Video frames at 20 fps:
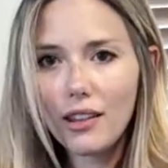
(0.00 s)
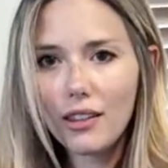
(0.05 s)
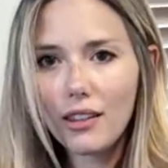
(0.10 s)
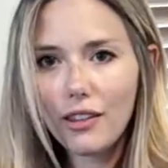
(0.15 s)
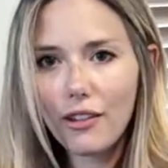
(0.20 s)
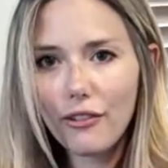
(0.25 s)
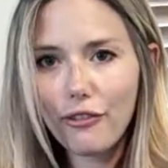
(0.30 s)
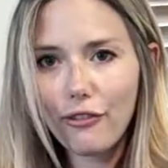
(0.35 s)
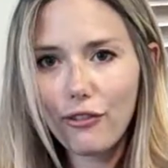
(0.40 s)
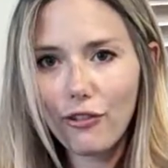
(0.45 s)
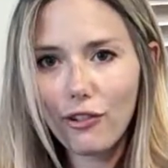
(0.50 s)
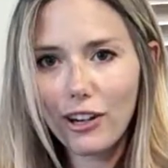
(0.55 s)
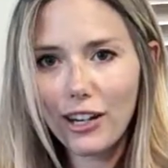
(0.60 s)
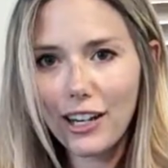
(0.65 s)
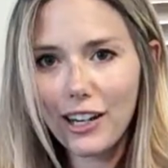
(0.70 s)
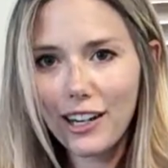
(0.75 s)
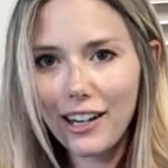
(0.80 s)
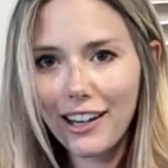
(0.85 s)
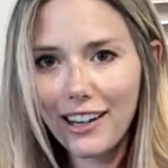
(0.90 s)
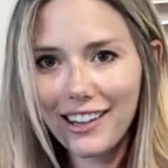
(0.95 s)
the
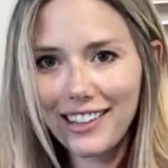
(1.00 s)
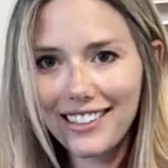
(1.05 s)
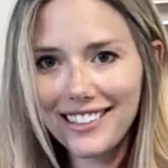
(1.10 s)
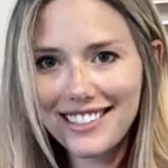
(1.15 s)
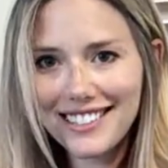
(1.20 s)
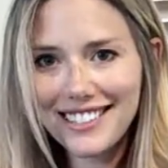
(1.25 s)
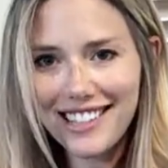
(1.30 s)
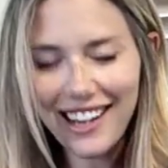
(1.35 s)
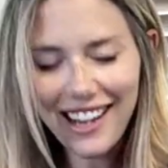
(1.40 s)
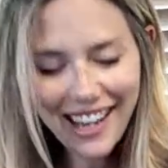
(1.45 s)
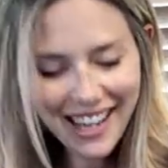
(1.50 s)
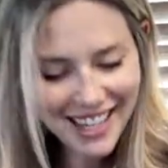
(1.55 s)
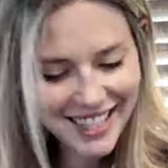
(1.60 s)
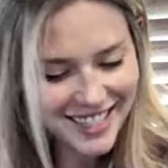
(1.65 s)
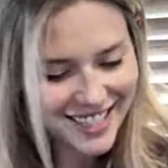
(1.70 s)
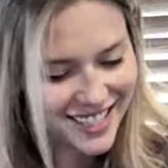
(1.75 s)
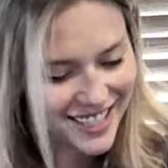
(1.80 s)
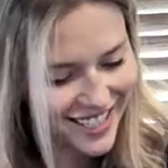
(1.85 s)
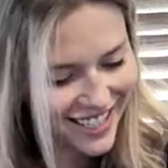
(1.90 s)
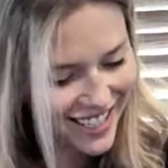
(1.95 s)
four
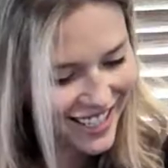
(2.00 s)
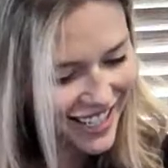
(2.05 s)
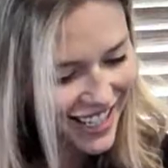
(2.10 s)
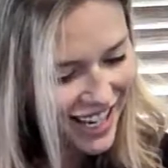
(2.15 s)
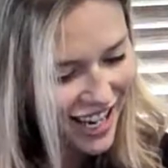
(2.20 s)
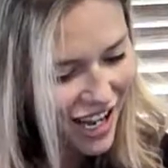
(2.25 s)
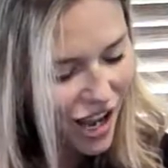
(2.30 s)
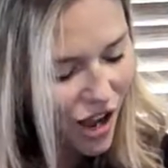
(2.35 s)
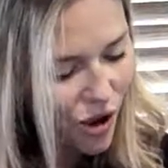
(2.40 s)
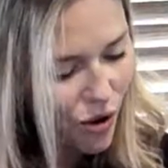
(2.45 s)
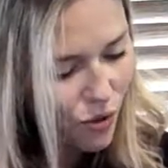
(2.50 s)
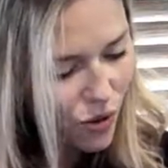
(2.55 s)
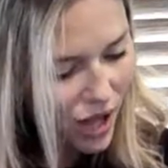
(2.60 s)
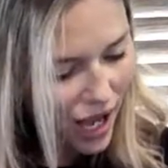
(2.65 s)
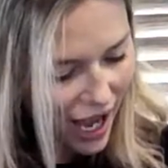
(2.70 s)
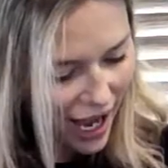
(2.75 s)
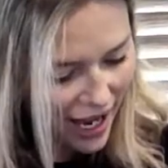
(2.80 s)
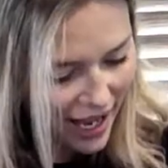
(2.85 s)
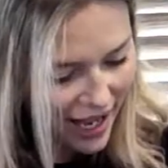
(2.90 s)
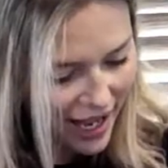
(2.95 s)
dots.
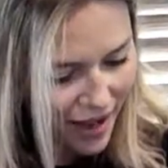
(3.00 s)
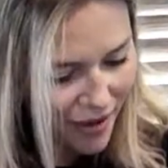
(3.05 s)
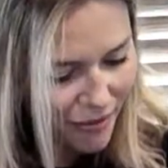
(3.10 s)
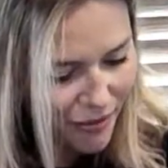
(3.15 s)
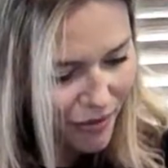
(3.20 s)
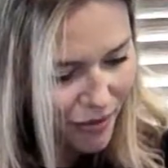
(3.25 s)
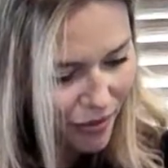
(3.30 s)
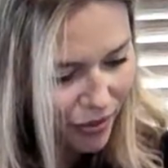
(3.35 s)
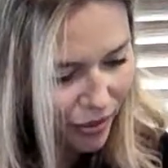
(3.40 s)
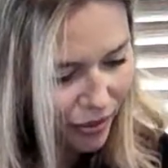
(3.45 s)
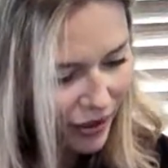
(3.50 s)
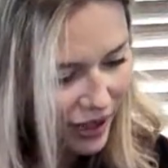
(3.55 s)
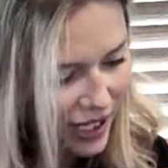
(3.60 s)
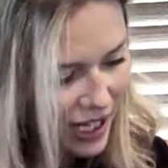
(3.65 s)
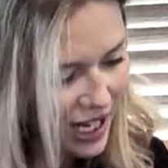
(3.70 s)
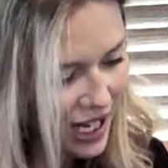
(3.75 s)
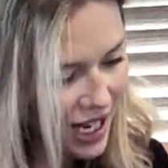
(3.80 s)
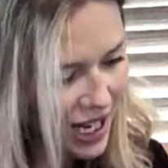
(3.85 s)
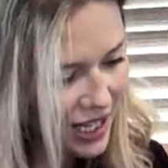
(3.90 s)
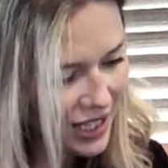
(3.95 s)
Well, I am
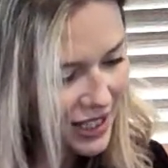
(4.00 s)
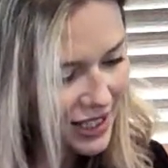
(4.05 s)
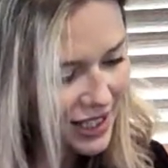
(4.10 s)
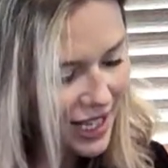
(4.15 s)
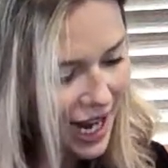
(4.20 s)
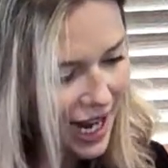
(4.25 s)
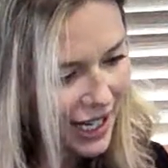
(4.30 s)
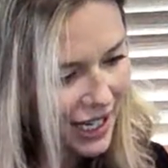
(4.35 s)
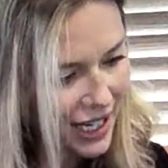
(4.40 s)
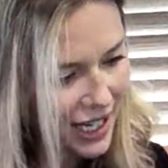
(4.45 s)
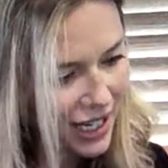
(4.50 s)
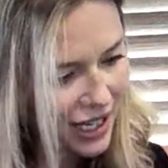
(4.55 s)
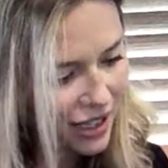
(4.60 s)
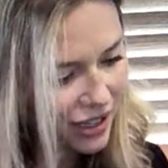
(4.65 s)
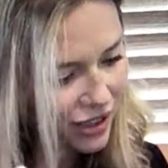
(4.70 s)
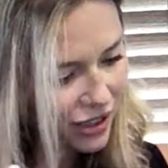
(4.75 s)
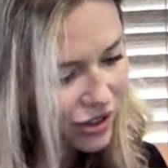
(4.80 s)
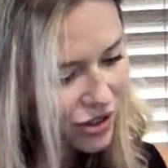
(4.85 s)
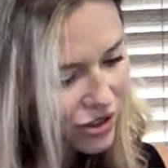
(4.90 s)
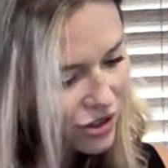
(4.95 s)
pretty
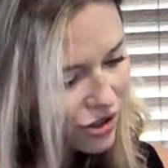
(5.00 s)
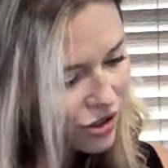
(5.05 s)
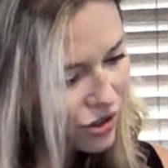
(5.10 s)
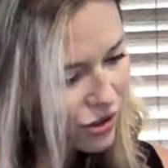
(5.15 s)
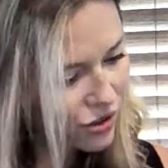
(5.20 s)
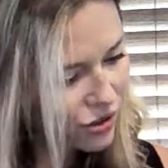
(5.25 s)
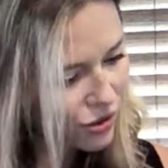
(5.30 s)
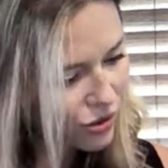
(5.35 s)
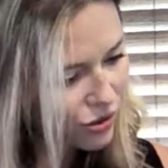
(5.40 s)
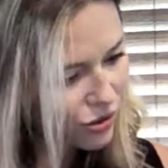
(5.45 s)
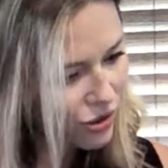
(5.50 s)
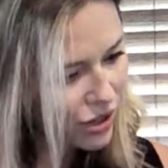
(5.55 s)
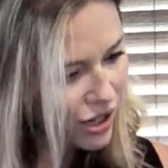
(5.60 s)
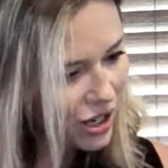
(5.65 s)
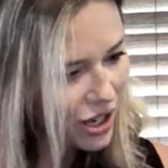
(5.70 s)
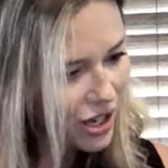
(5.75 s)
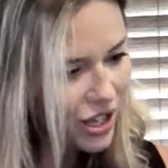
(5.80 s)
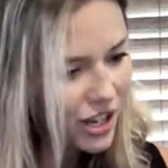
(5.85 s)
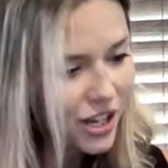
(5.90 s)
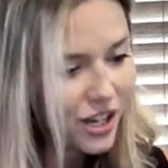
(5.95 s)
excited to
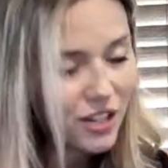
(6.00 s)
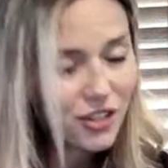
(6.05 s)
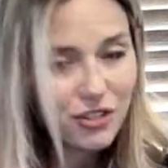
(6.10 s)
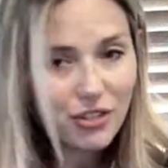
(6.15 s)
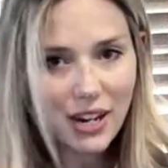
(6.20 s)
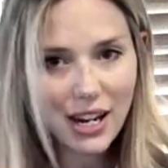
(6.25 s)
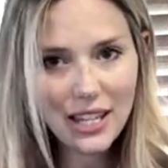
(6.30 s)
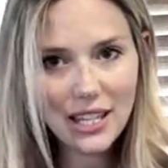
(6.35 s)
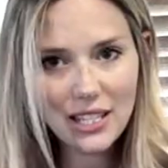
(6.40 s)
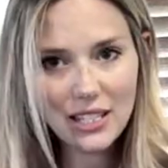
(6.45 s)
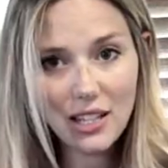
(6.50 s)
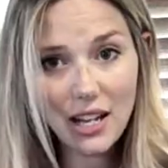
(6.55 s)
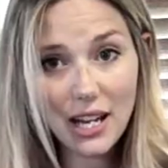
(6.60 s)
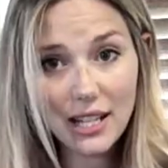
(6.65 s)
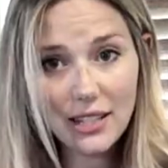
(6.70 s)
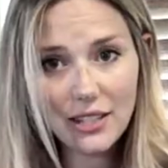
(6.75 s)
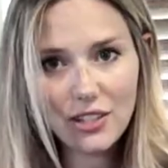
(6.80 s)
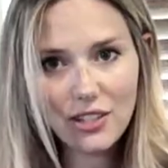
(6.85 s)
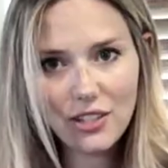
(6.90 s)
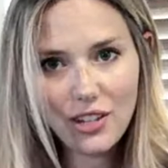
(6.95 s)
try these
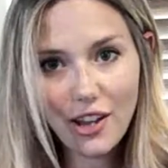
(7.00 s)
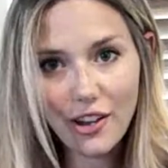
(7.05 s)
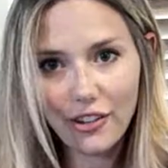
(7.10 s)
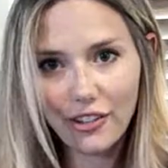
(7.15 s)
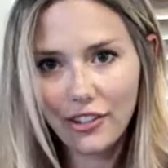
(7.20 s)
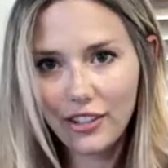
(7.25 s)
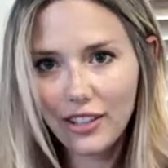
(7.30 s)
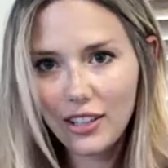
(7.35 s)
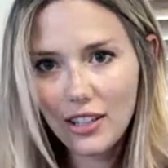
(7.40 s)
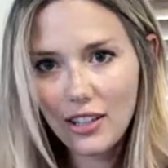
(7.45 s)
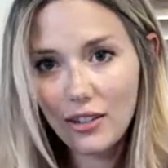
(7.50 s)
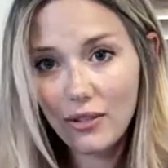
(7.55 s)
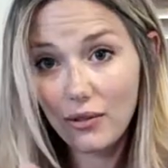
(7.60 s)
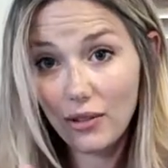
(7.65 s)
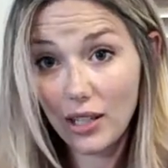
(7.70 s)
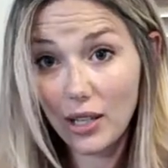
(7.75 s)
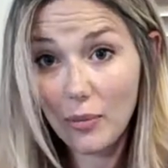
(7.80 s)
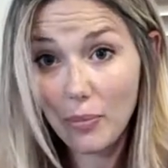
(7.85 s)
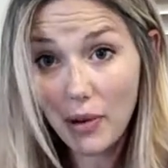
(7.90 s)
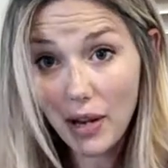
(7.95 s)
on. So
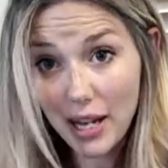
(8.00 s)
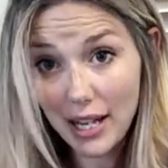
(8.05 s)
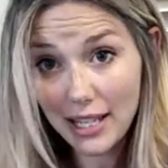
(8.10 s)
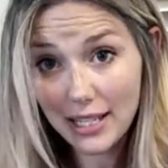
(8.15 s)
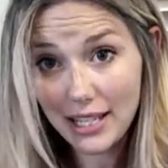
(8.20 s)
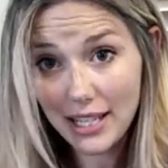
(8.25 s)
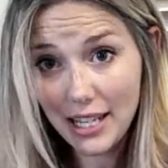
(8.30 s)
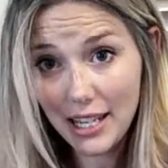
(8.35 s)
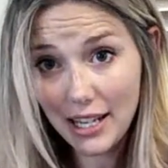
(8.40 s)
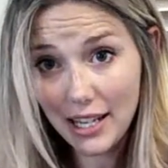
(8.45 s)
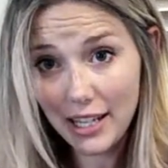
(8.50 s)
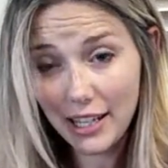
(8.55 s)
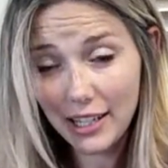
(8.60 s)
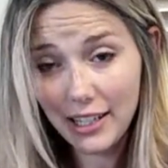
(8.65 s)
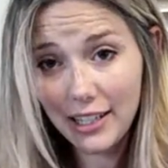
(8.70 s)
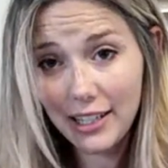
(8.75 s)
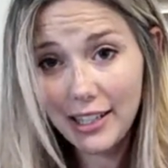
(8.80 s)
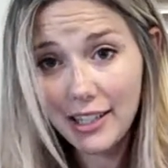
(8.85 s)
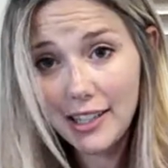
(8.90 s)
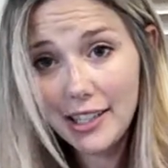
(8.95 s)
we're going to pause
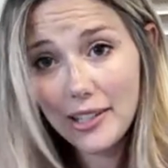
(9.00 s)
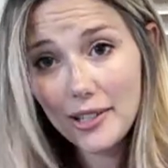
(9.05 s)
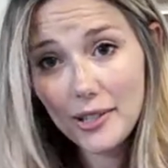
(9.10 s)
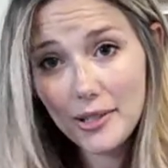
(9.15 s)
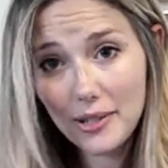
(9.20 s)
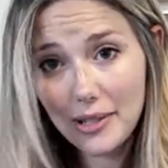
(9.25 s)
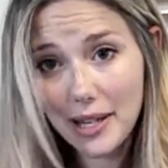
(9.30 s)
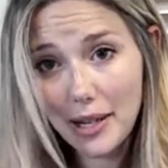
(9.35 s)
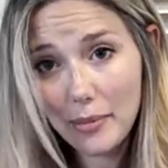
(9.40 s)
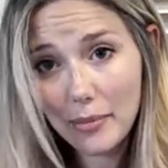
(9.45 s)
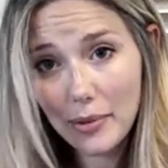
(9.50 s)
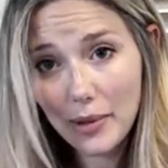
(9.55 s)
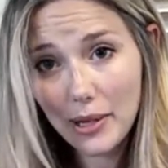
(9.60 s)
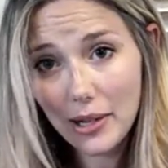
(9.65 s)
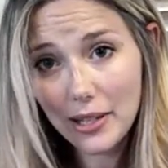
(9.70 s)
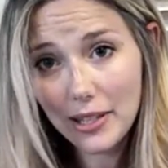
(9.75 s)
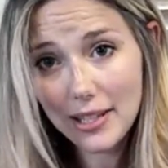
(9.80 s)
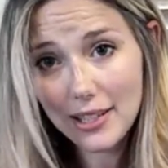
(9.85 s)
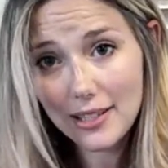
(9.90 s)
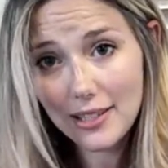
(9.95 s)
here. So I can put
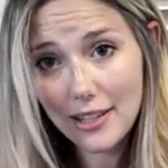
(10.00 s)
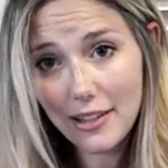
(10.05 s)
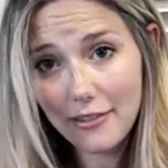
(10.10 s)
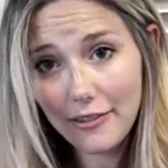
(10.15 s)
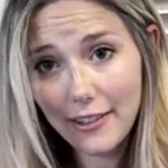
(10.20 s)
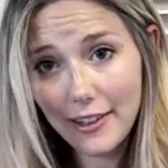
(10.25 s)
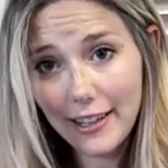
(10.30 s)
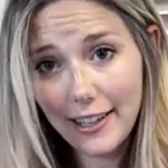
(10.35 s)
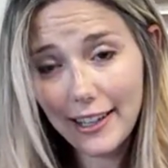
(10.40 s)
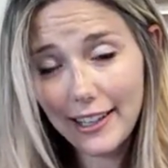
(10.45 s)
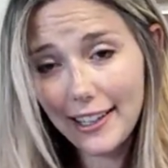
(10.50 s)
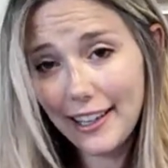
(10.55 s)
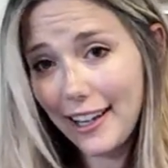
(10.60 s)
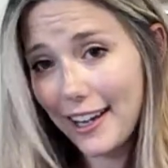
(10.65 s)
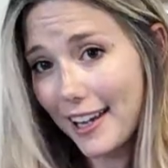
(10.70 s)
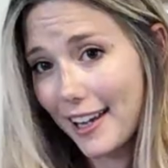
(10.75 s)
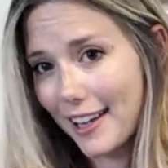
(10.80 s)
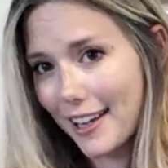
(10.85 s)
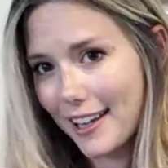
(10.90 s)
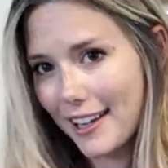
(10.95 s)
all this stuff on,
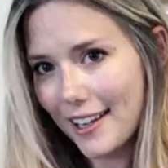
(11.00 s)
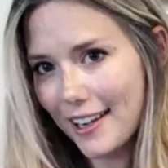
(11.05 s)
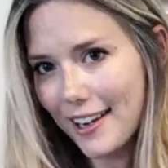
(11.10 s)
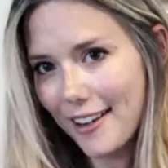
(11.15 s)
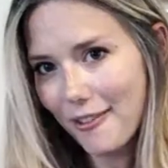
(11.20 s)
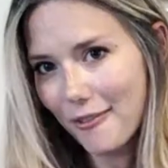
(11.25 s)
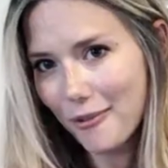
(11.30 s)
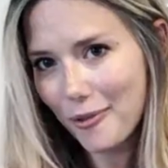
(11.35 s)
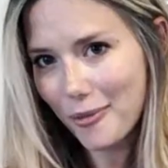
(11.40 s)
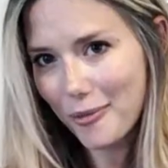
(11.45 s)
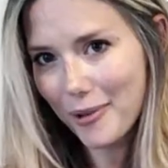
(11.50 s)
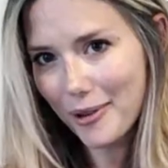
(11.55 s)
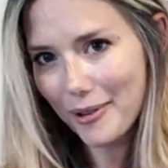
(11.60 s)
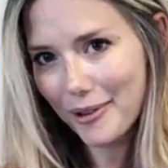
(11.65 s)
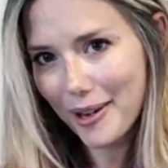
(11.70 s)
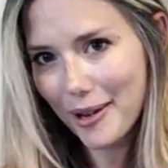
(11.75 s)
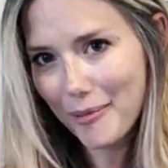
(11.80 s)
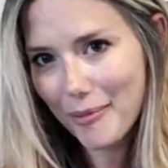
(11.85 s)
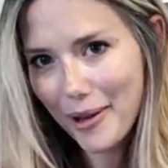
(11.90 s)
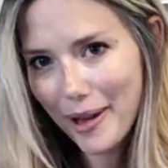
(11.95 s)
and we'll be right